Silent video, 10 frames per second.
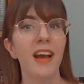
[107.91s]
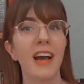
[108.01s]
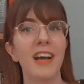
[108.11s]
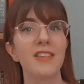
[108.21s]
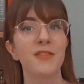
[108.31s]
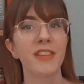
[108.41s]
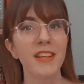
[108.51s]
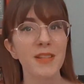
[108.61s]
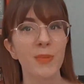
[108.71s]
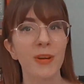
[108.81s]
And for
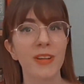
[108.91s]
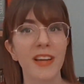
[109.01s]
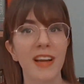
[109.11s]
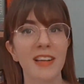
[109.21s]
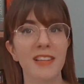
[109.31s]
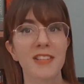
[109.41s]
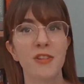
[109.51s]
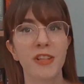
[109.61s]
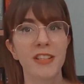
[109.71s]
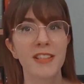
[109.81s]
this book, as
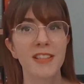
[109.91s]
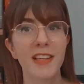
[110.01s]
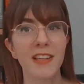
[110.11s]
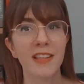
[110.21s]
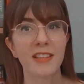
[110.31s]
you can see,